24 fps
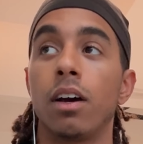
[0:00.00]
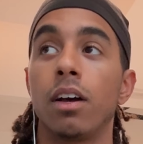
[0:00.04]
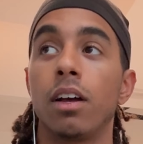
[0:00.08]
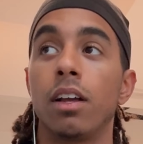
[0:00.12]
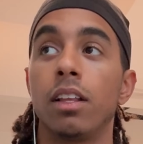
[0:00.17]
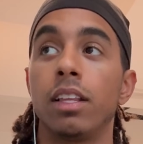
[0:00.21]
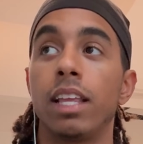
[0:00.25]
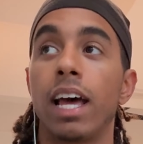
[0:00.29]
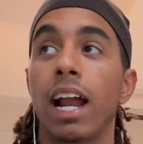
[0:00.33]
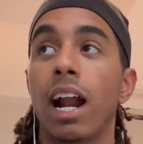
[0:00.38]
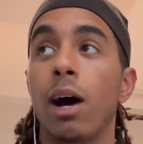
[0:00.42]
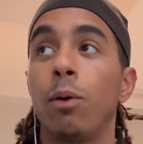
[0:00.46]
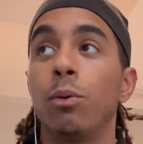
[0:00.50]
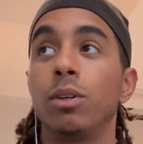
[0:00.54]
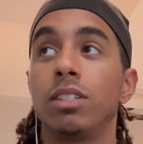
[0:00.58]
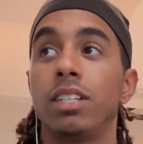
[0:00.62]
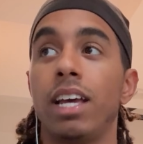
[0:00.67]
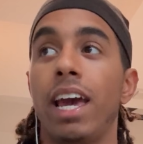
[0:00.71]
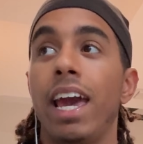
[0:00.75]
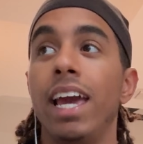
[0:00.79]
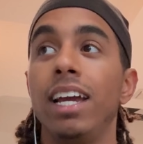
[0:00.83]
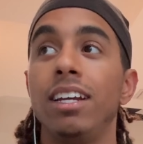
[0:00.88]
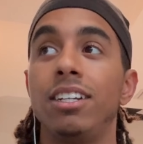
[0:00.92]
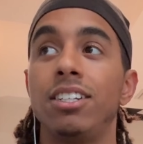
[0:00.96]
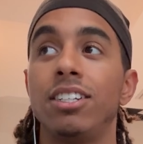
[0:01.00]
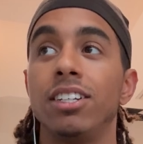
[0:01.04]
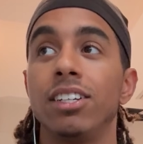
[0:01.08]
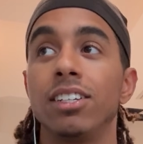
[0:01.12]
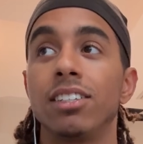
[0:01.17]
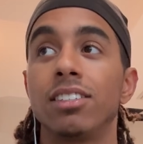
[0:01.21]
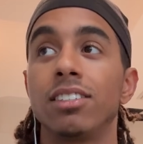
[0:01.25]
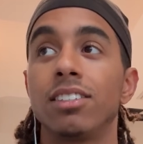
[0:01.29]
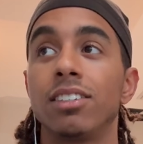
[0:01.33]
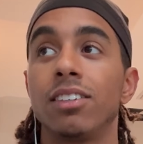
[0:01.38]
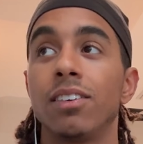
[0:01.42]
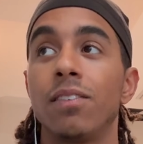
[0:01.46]
that I was
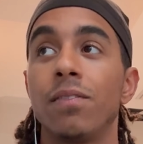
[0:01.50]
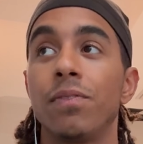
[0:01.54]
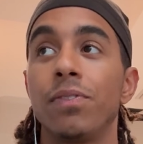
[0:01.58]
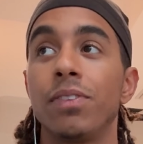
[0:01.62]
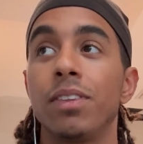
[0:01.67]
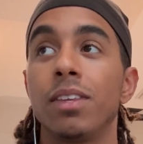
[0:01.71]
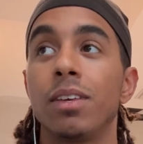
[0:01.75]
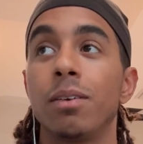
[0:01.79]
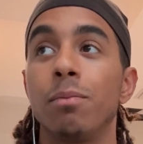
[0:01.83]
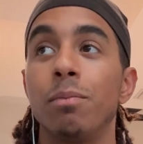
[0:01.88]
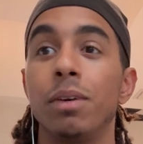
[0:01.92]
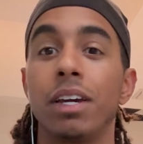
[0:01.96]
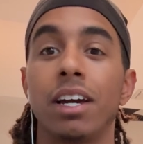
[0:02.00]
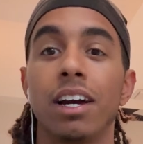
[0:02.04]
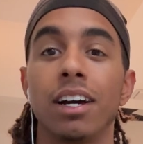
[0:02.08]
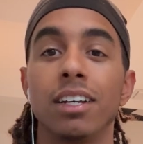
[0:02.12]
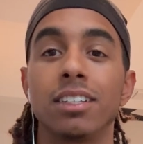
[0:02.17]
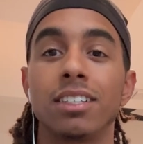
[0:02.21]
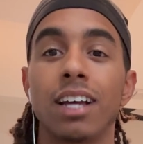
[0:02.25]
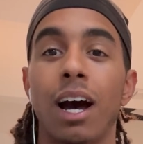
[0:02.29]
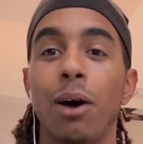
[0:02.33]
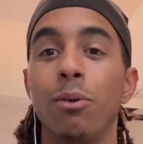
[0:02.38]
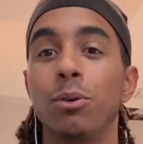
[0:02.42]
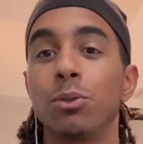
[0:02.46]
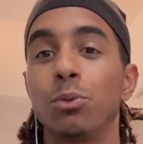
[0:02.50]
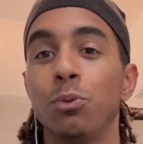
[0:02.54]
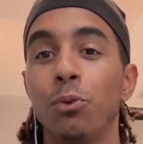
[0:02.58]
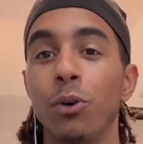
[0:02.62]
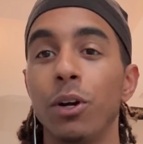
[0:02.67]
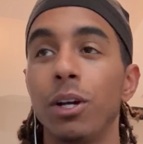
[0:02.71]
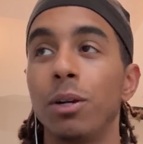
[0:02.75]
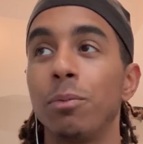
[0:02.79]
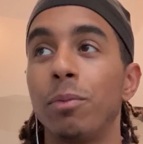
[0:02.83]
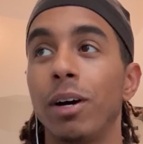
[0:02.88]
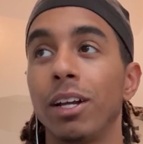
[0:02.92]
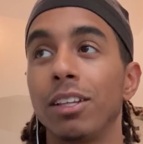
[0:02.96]
anxious because I was
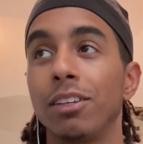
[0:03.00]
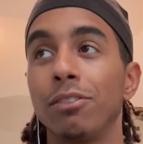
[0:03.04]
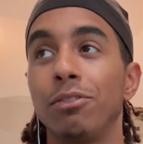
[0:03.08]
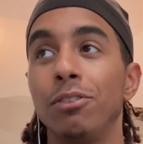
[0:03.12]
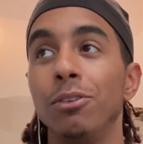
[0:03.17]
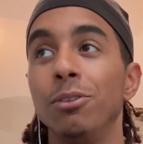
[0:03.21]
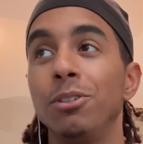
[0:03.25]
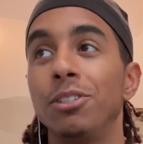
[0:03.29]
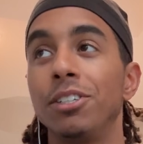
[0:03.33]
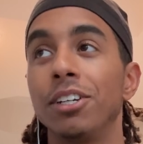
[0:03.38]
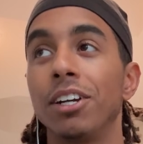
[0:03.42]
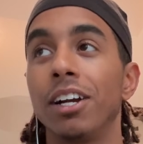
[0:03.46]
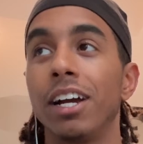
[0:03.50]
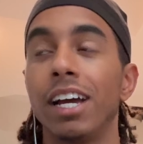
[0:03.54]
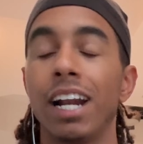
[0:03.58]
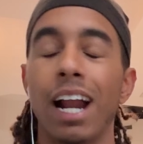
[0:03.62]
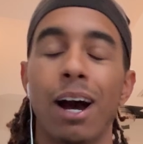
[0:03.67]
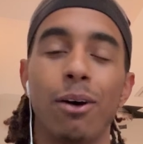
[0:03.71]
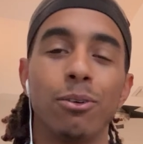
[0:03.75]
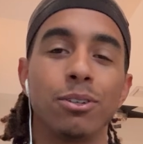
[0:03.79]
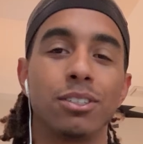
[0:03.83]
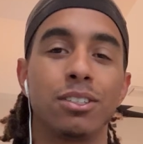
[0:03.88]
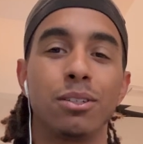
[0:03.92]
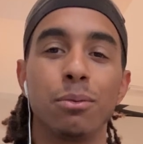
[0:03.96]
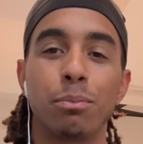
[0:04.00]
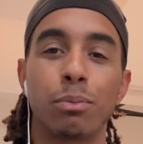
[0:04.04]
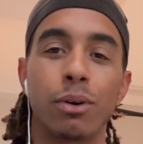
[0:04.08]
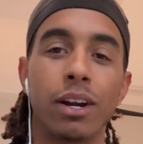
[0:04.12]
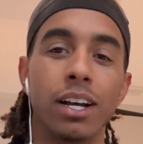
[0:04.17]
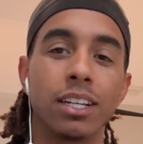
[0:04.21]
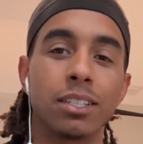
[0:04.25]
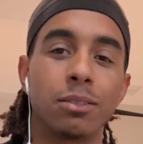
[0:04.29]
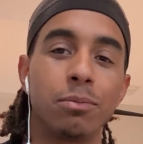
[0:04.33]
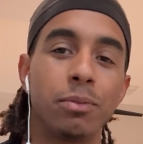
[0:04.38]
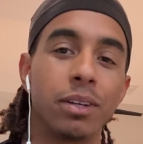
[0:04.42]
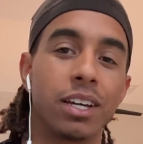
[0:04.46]
worried about the future, and I was
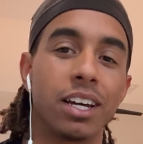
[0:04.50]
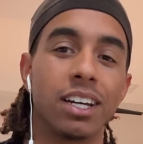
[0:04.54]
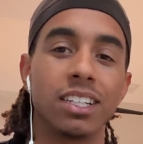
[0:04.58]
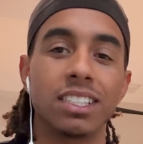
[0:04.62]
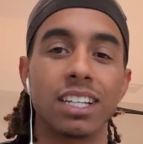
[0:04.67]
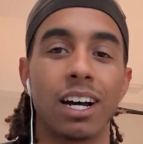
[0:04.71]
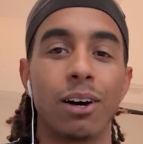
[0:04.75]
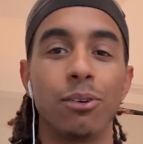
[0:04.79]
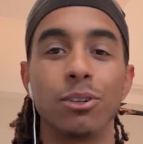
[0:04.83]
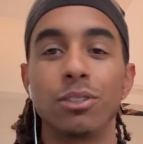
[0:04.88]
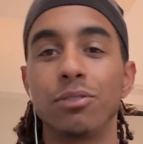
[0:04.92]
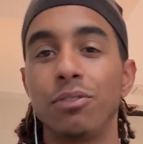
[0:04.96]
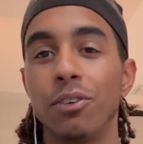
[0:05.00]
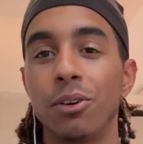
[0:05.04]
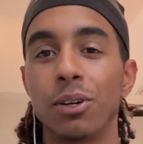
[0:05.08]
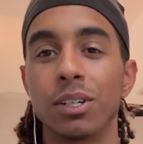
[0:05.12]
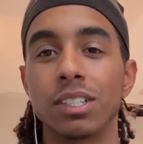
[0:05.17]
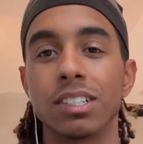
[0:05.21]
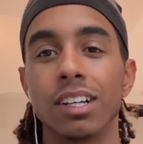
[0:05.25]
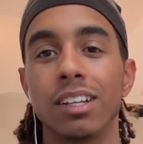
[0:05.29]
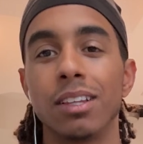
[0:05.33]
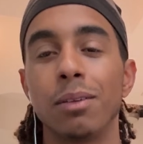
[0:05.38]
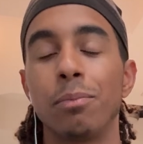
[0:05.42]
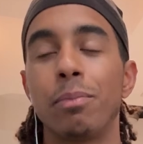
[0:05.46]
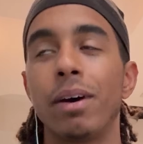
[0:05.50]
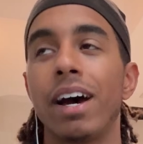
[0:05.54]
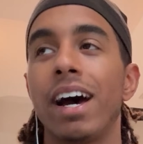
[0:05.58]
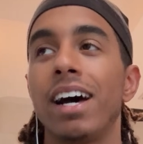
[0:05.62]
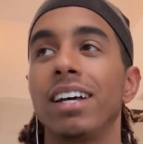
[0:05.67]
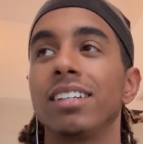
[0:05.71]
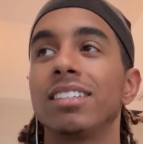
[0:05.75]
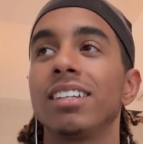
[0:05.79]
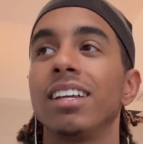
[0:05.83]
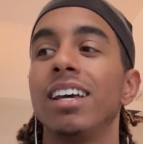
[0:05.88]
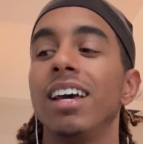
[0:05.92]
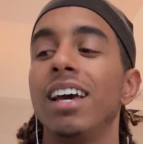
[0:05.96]
depressed because I was focused on the
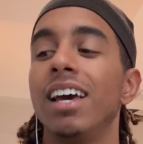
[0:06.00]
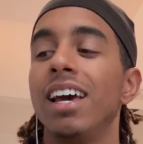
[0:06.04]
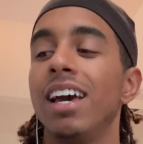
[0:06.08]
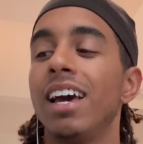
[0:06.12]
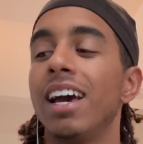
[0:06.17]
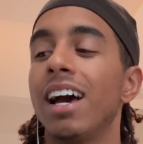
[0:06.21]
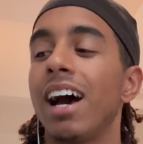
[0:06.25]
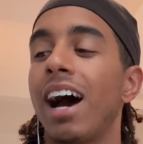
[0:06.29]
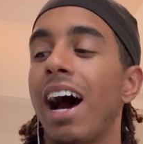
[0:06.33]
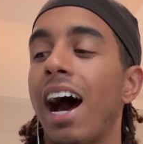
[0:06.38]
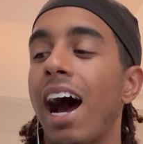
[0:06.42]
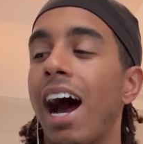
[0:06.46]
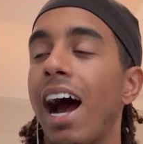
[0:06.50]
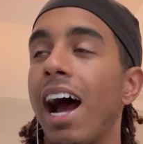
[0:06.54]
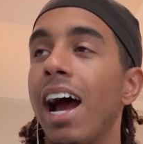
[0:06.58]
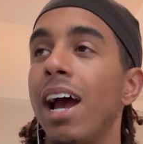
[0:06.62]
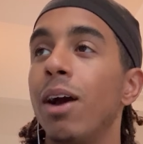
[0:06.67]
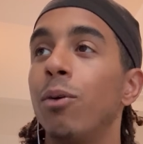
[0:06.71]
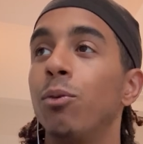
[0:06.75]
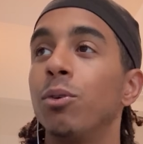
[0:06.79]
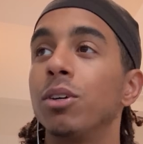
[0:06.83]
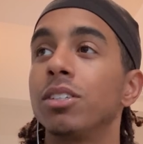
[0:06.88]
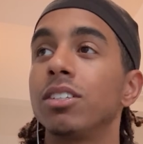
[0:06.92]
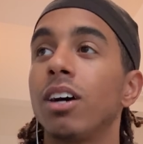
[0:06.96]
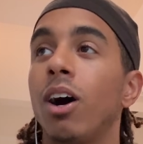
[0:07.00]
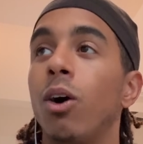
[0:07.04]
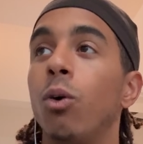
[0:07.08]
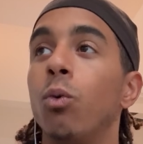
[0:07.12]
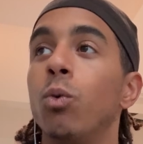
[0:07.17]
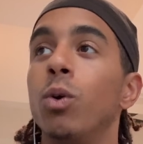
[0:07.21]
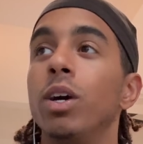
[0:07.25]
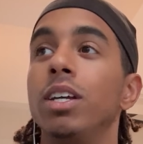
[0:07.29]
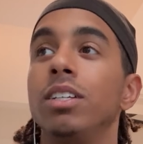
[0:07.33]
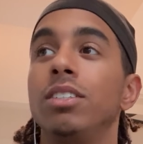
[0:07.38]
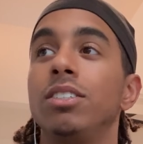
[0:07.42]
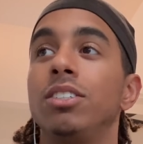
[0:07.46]
past. I was
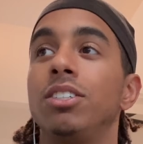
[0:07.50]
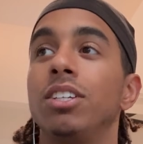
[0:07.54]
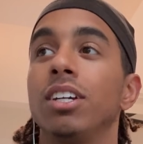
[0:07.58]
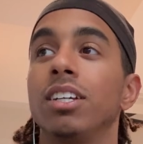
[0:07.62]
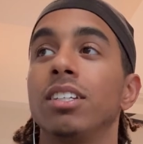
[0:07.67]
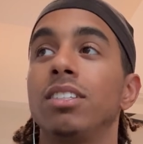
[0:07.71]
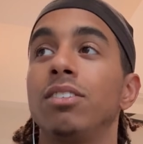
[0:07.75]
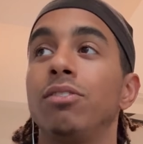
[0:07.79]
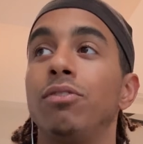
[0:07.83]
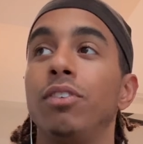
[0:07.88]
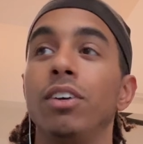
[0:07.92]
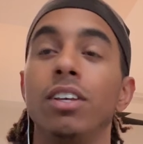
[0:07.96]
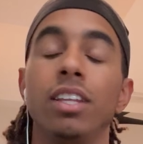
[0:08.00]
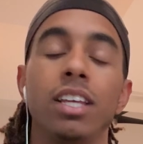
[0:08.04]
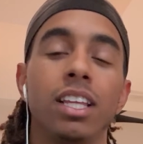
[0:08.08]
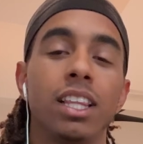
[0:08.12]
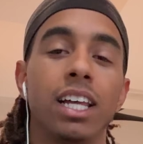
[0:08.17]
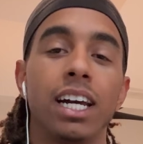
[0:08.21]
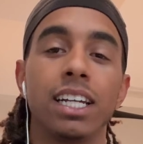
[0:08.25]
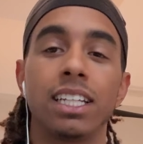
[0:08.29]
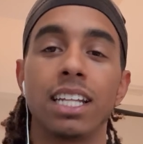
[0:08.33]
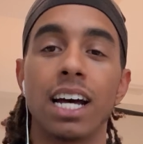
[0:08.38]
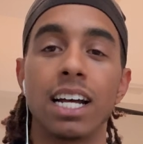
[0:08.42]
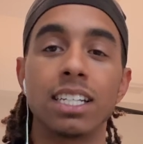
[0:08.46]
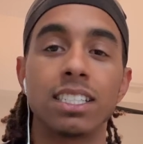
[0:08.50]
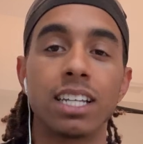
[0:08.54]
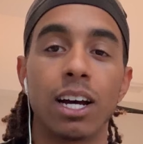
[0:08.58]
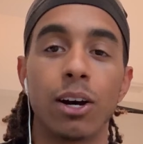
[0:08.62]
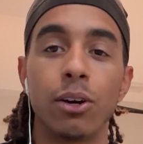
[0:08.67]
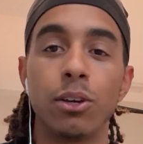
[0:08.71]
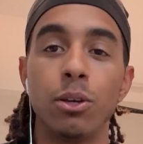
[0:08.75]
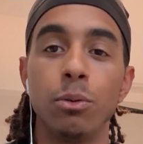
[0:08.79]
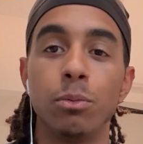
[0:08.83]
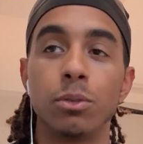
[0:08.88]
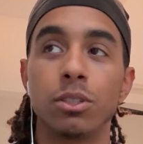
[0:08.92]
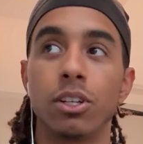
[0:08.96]
always just feeling like that's how
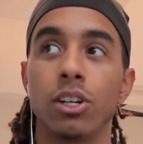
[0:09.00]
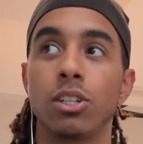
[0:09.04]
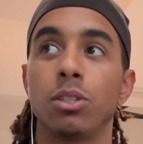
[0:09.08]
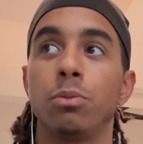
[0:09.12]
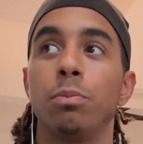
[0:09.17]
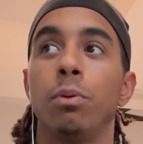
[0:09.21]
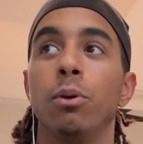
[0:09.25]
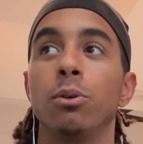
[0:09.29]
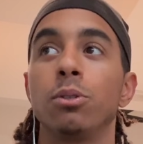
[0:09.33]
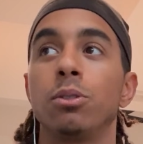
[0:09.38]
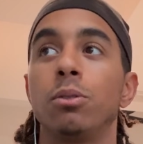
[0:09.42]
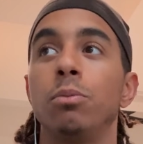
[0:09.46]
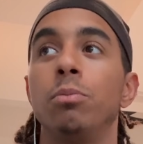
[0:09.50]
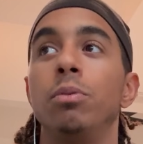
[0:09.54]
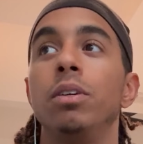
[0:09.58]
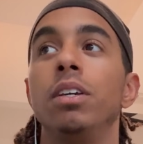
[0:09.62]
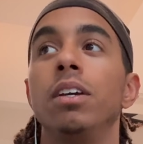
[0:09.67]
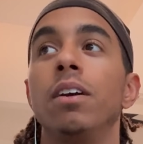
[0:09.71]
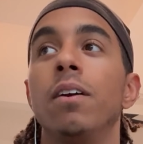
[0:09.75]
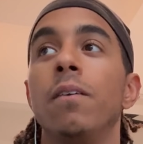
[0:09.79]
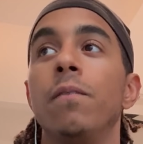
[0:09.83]
humans are supposed to be.